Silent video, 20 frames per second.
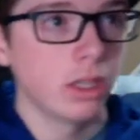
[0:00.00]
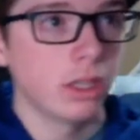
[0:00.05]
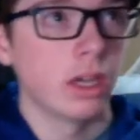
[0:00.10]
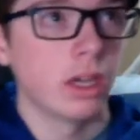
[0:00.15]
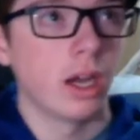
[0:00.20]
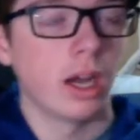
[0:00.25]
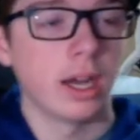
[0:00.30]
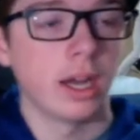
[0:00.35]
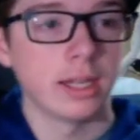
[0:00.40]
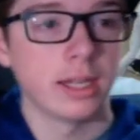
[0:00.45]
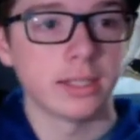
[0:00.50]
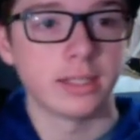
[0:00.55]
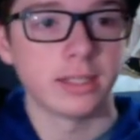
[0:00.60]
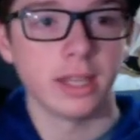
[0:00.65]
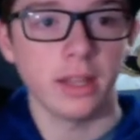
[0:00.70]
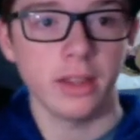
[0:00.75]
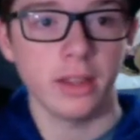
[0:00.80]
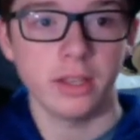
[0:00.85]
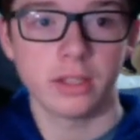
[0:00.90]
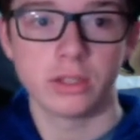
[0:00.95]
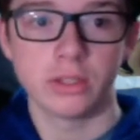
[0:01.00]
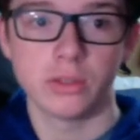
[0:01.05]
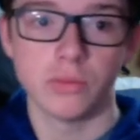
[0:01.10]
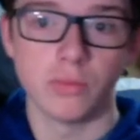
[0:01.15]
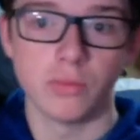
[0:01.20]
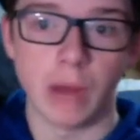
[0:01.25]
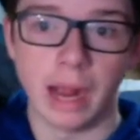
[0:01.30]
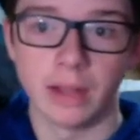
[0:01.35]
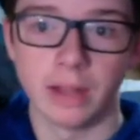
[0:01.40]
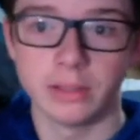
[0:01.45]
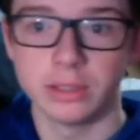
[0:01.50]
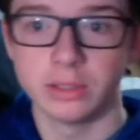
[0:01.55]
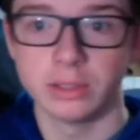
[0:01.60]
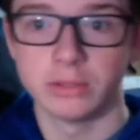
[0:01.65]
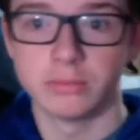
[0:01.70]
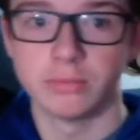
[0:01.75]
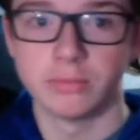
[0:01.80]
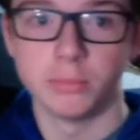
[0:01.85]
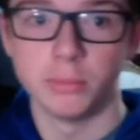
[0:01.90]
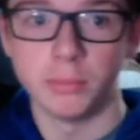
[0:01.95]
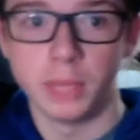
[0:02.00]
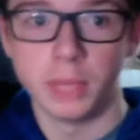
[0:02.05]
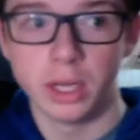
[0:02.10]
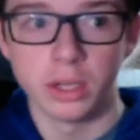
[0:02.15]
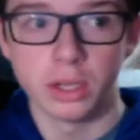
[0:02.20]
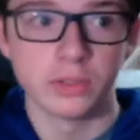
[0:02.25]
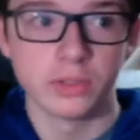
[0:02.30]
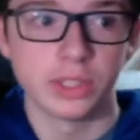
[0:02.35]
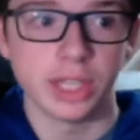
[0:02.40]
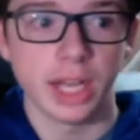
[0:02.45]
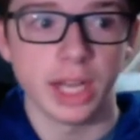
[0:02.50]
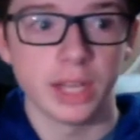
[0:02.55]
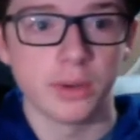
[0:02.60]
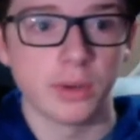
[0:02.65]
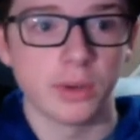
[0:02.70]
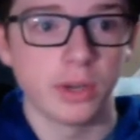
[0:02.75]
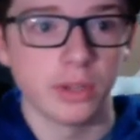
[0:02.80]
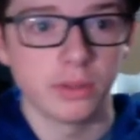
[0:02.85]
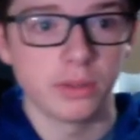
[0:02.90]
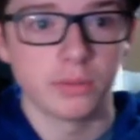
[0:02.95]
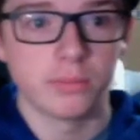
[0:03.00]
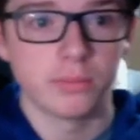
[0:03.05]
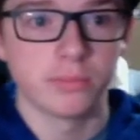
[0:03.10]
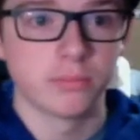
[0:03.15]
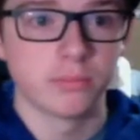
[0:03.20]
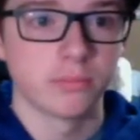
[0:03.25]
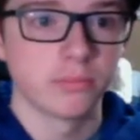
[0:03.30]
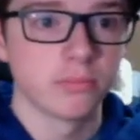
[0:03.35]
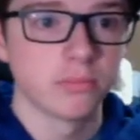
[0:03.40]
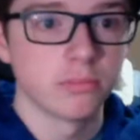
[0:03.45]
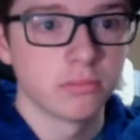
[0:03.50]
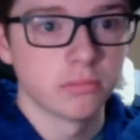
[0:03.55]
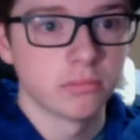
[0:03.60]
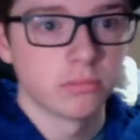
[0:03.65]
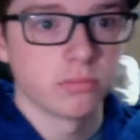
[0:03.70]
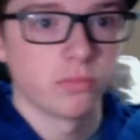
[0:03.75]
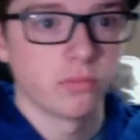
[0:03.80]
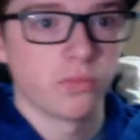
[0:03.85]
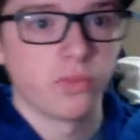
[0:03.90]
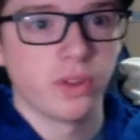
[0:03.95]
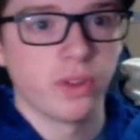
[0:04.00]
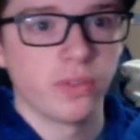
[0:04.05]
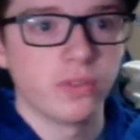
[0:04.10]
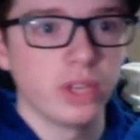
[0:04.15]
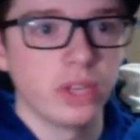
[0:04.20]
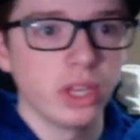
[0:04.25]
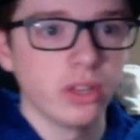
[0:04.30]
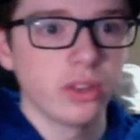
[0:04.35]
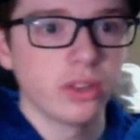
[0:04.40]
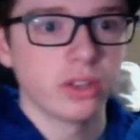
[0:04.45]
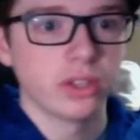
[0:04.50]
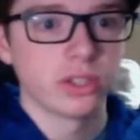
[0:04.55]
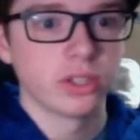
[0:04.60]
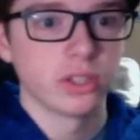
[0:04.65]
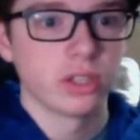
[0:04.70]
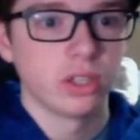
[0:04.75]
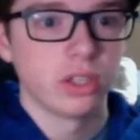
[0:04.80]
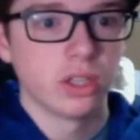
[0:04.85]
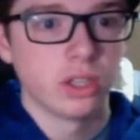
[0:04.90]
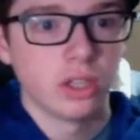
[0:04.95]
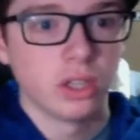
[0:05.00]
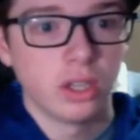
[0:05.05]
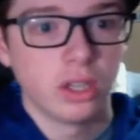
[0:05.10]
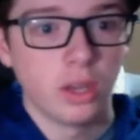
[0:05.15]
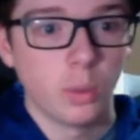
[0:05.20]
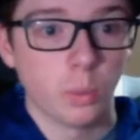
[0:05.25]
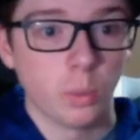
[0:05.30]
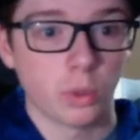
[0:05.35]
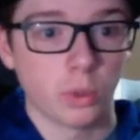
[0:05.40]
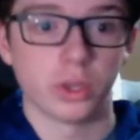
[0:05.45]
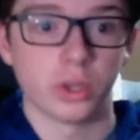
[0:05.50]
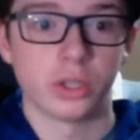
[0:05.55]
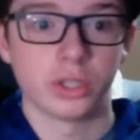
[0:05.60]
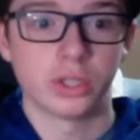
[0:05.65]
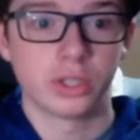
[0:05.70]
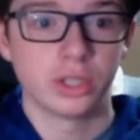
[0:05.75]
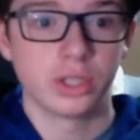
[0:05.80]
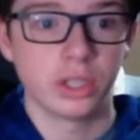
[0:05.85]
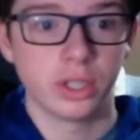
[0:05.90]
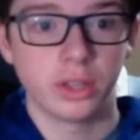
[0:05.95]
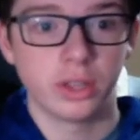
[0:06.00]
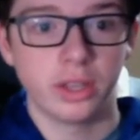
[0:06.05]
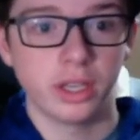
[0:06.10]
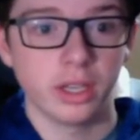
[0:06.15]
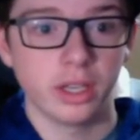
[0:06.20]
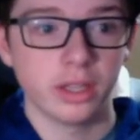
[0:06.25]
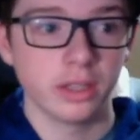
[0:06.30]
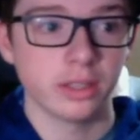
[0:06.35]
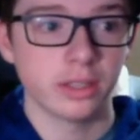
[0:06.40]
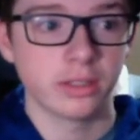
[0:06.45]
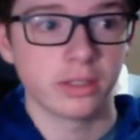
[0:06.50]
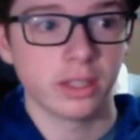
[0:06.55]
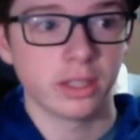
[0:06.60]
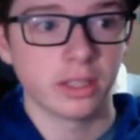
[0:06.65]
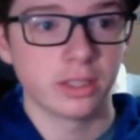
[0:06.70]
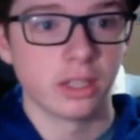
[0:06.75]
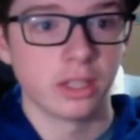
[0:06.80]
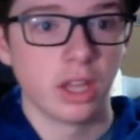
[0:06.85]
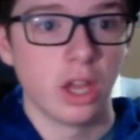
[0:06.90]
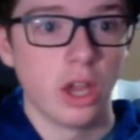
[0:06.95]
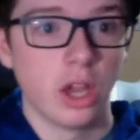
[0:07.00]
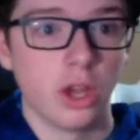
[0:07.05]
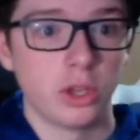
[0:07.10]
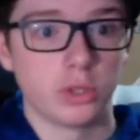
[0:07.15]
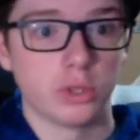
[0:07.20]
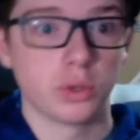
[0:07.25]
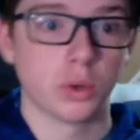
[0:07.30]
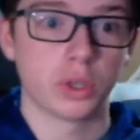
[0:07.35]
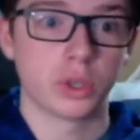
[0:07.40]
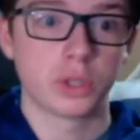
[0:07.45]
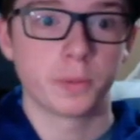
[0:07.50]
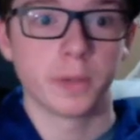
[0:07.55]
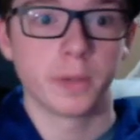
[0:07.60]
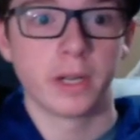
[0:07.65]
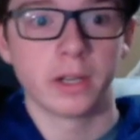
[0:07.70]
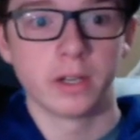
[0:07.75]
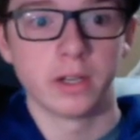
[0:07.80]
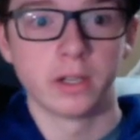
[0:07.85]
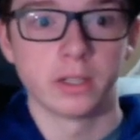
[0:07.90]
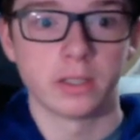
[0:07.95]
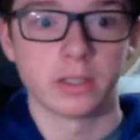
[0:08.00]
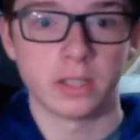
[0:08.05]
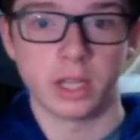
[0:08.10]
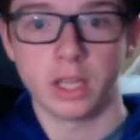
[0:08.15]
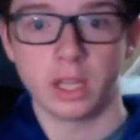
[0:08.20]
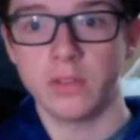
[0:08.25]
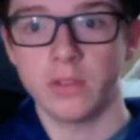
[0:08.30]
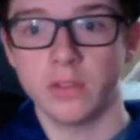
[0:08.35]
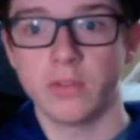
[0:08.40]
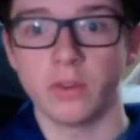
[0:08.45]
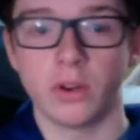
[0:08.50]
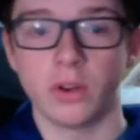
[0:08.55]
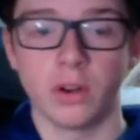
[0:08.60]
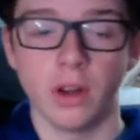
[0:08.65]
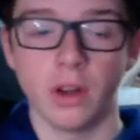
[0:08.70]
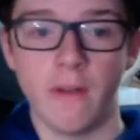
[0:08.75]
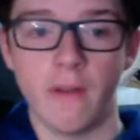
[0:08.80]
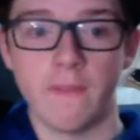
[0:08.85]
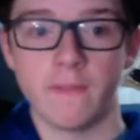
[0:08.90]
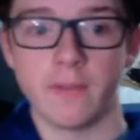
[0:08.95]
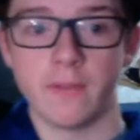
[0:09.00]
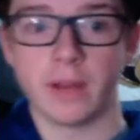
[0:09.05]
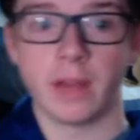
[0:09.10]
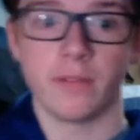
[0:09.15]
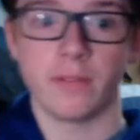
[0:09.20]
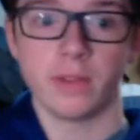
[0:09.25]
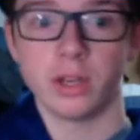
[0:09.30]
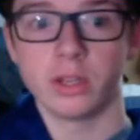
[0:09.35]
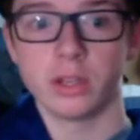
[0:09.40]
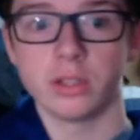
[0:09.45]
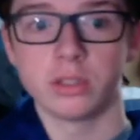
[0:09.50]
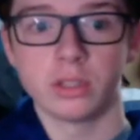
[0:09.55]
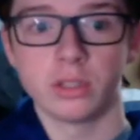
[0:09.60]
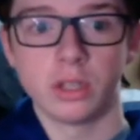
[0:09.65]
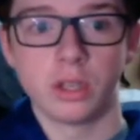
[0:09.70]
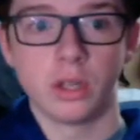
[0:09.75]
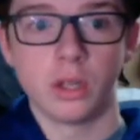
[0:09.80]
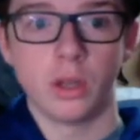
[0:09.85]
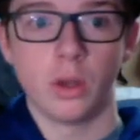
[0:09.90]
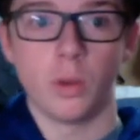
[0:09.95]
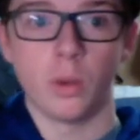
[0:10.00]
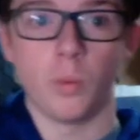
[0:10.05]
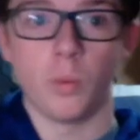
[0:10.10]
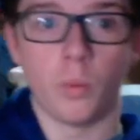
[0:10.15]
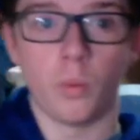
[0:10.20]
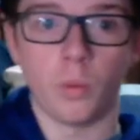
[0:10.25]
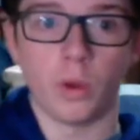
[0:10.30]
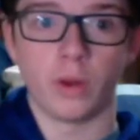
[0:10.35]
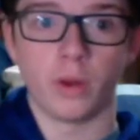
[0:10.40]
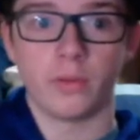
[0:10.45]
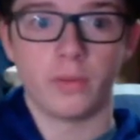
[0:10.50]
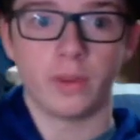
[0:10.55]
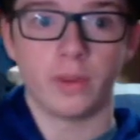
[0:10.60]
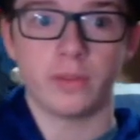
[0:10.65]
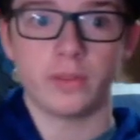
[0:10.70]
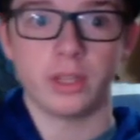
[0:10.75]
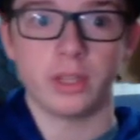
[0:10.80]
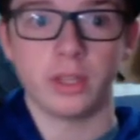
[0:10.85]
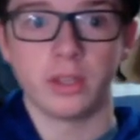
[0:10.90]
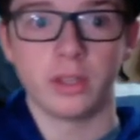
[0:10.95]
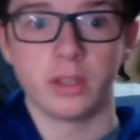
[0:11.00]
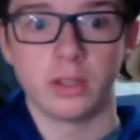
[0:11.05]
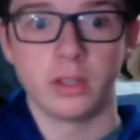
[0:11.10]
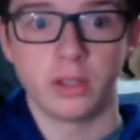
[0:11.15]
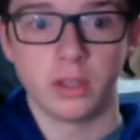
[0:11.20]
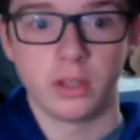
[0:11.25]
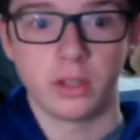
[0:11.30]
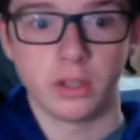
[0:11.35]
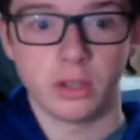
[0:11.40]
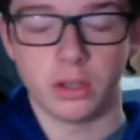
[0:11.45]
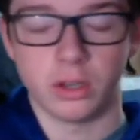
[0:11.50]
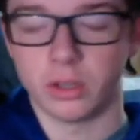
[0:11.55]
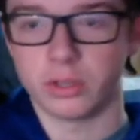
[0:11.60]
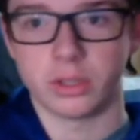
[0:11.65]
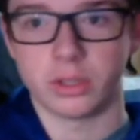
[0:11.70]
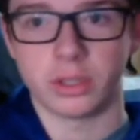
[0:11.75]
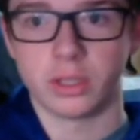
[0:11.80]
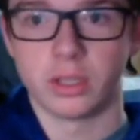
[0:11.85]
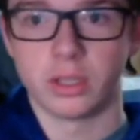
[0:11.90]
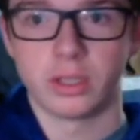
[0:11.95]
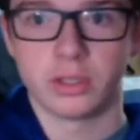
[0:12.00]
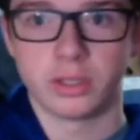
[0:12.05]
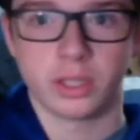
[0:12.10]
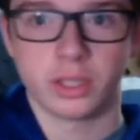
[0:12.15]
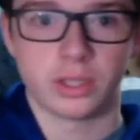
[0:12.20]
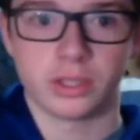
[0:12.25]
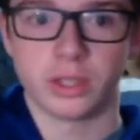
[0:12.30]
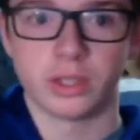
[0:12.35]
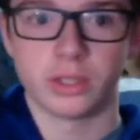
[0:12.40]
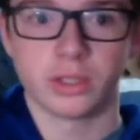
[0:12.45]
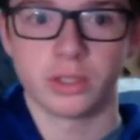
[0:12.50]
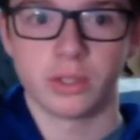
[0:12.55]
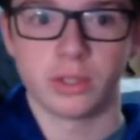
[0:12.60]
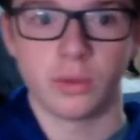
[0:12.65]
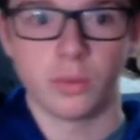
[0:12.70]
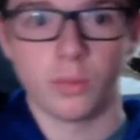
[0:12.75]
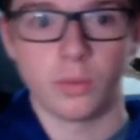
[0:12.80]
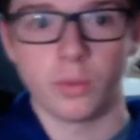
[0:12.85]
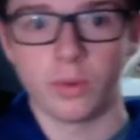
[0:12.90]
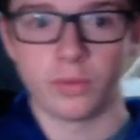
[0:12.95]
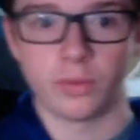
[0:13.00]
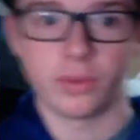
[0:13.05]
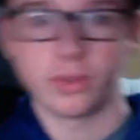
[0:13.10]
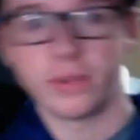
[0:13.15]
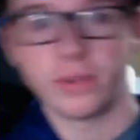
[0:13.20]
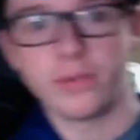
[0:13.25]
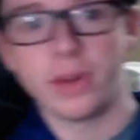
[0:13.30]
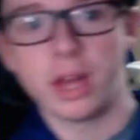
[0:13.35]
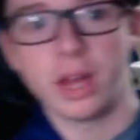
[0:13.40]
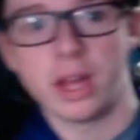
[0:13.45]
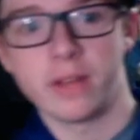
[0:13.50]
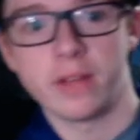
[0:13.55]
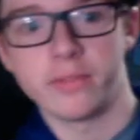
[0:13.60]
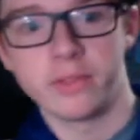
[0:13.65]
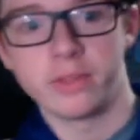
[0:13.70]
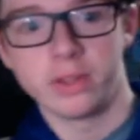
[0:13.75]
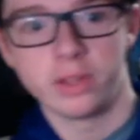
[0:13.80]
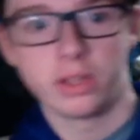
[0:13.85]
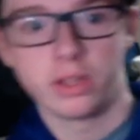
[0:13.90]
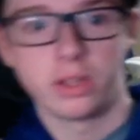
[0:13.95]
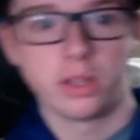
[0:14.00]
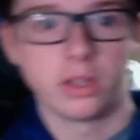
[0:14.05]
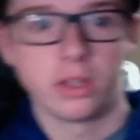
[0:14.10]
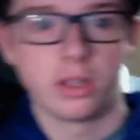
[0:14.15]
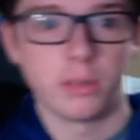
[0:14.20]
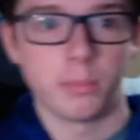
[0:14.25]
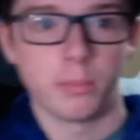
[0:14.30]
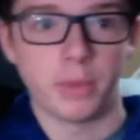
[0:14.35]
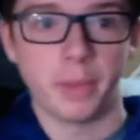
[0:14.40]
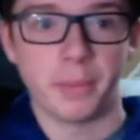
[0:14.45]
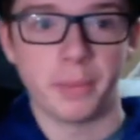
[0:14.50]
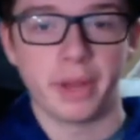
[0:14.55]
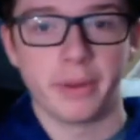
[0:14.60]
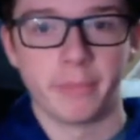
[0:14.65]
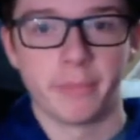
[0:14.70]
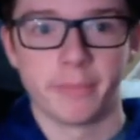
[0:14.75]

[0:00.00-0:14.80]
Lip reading: I say like around the middle of January, the 15th-ish, we're going to see a thing that says George Springer signs for 5 years, 150, 6 years, 155, my bad,